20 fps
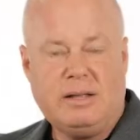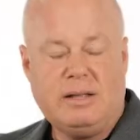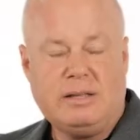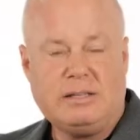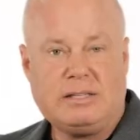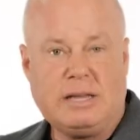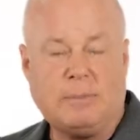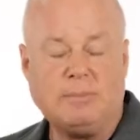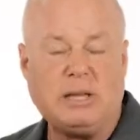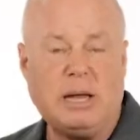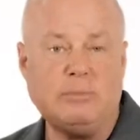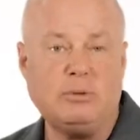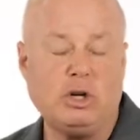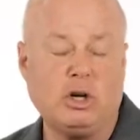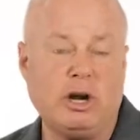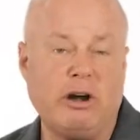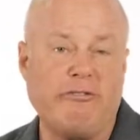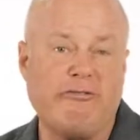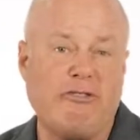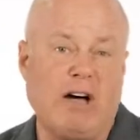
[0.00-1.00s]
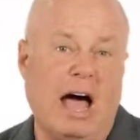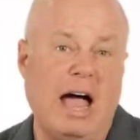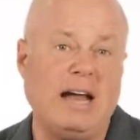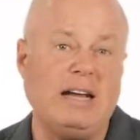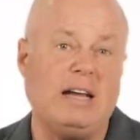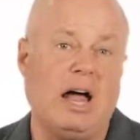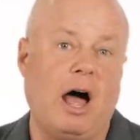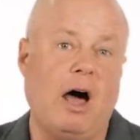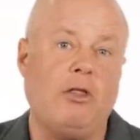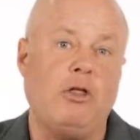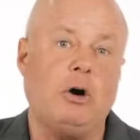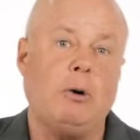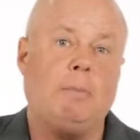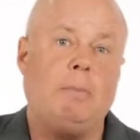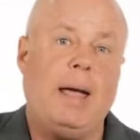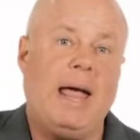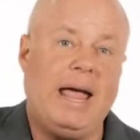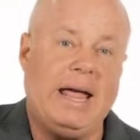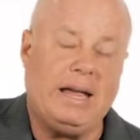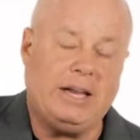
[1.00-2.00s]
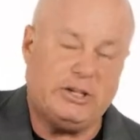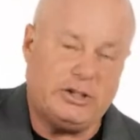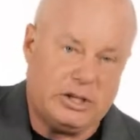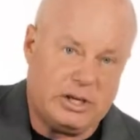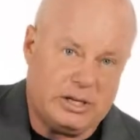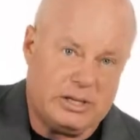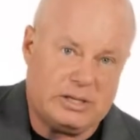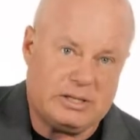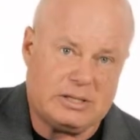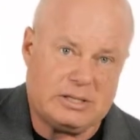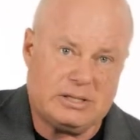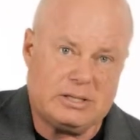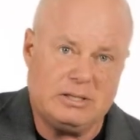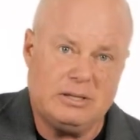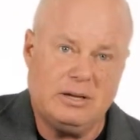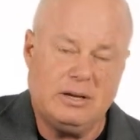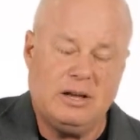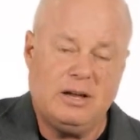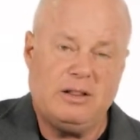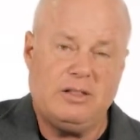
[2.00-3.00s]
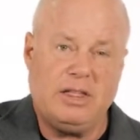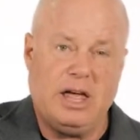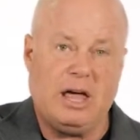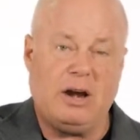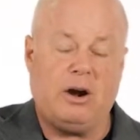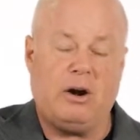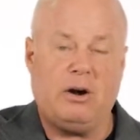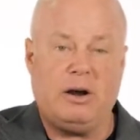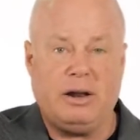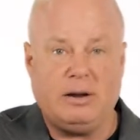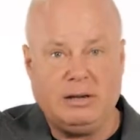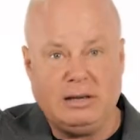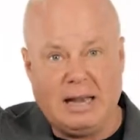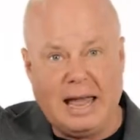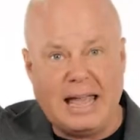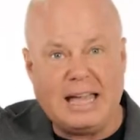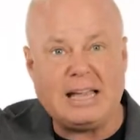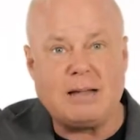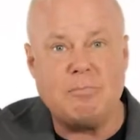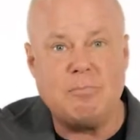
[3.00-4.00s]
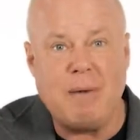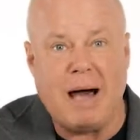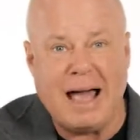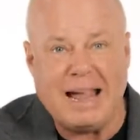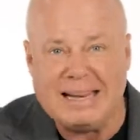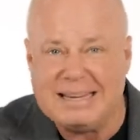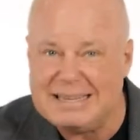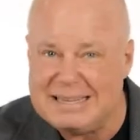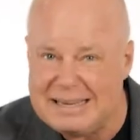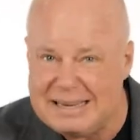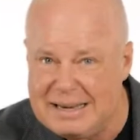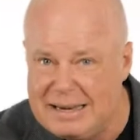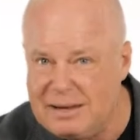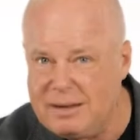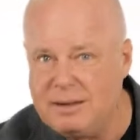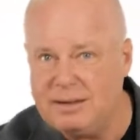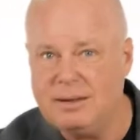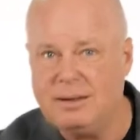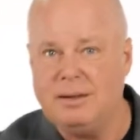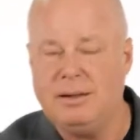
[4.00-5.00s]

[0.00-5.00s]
Sometimes you're gonna find other pages that are like-minded